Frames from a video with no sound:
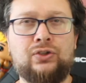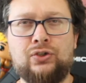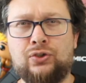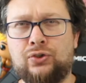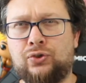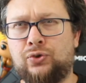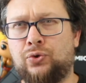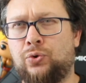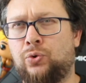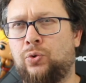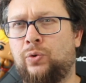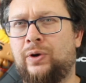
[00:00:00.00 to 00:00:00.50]

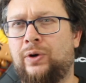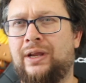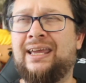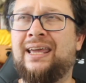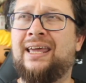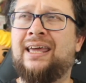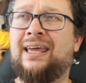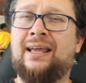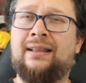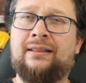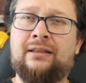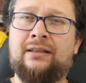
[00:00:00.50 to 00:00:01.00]
Story,
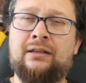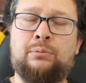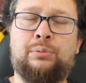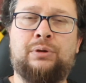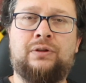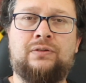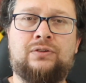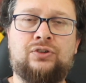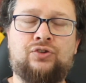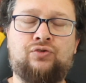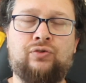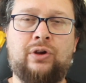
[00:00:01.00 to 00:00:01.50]
a little bit
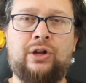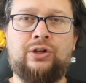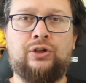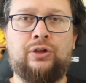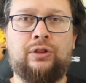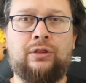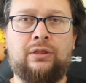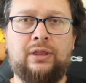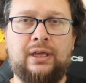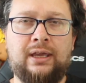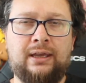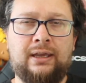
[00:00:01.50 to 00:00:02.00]
of Stranger
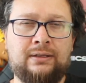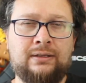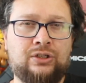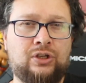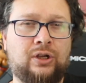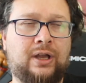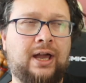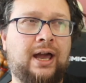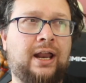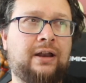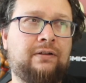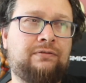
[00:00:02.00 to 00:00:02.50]
Things. You
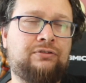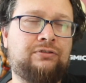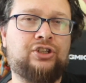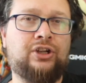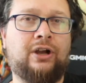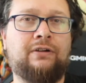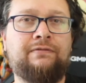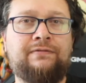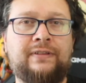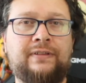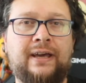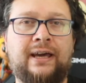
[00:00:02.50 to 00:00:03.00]
kind of
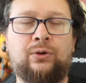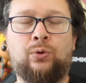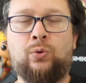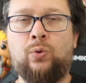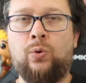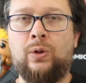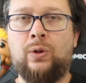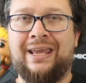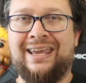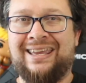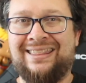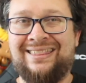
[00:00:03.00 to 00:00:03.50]
shove that
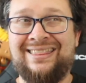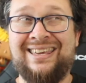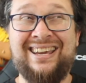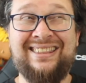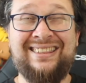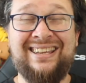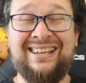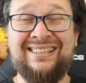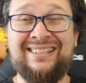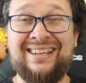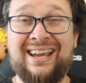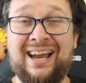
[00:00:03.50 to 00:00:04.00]
all in there,
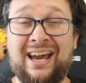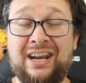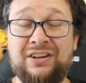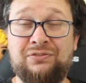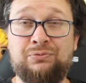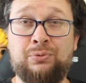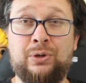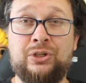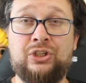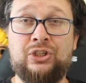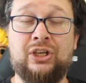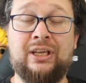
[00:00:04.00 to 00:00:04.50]
and that's kind
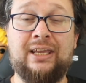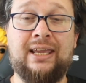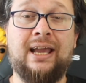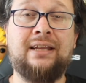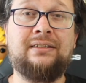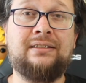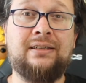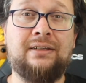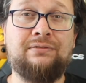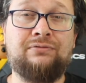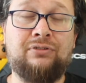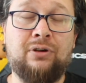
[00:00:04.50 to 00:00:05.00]
of what you're
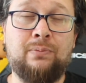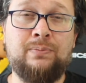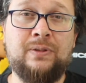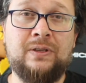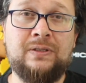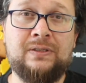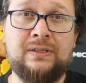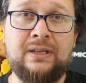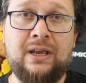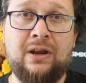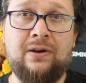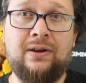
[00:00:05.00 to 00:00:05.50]
getting from
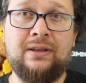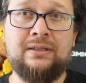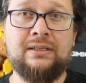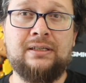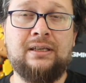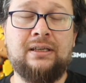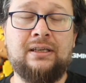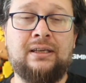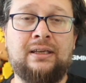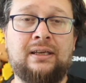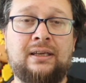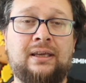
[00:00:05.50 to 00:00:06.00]
this series.
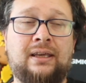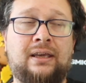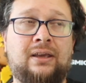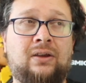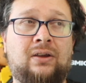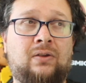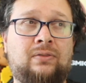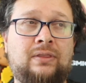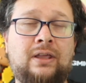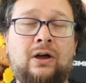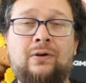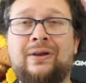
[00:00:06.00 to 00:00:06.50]

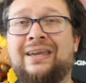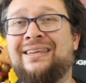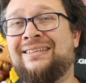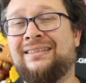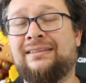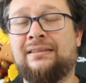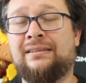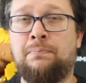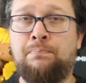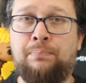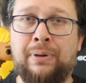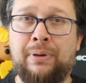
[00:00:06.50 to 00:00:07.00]
Now, is
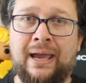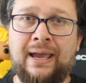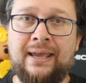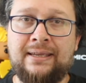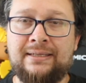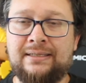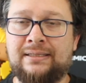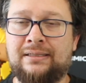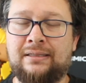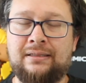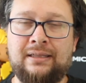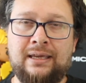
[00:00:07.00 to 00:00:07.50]
it the
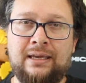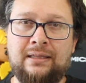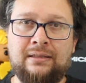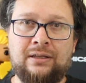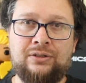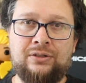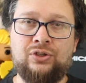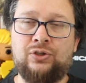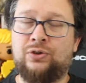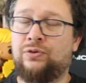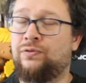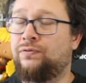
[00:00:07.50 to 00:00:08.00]
best thing
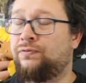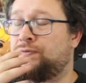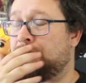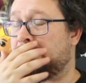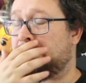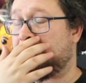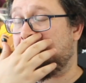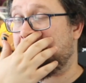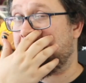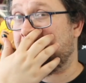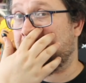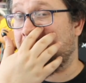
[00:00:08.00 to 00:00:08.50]
that you've
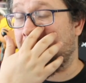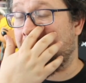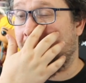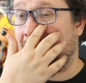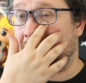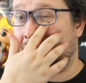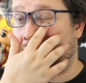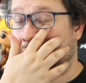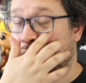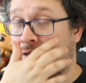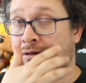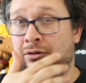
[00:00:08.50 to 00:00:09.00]
seen
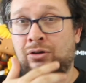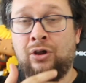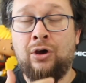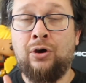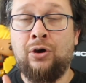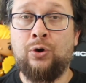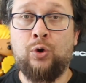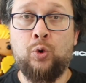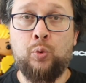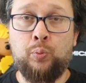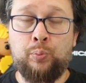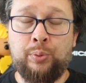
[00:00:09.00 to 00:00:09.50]
ever?
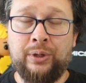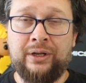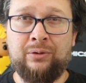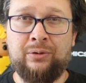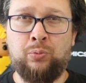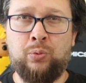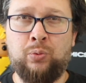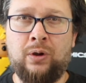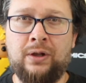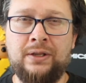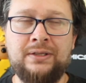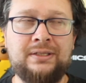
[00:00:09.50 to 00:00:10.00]
No, but it
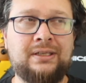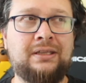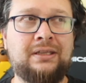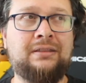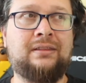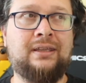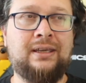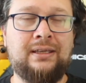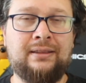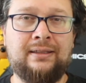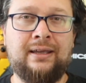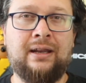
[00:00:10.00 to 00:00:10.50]
was a
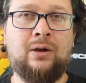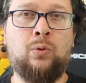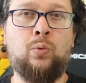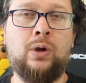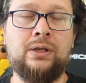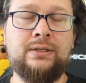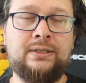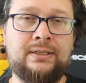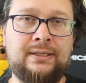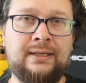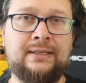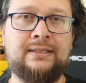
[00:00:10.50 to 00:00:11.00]
thing that I
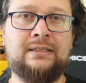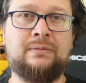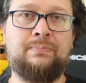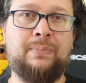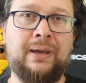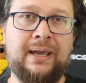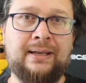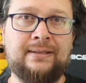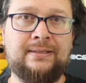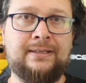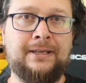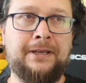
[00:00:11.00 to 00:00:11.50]
wasn't
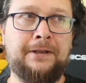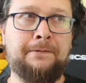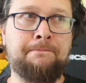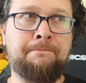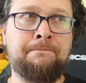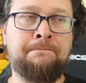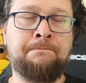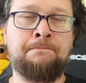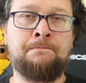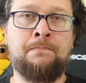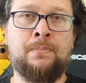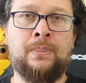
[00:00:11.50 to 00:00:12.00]
expecting
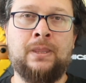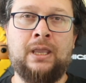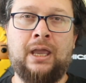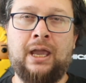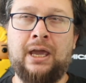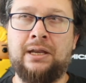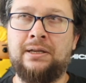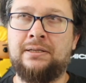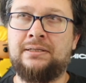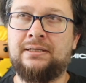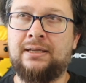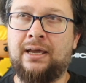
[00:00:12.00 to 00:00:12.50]

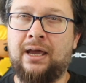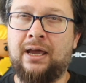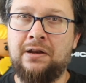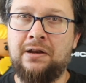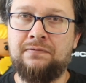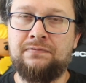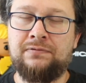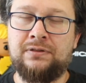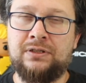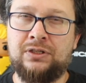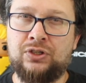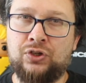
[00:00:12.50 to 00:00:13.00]
and it's kind
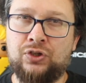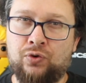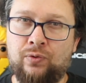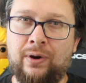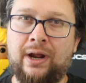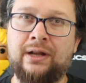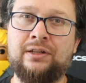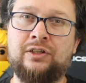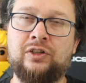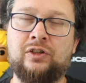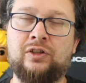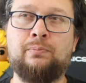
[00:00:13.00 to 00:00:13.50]
of
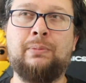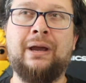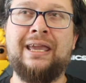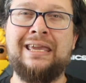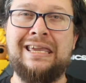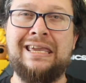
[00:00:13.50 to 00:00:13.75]
scratched my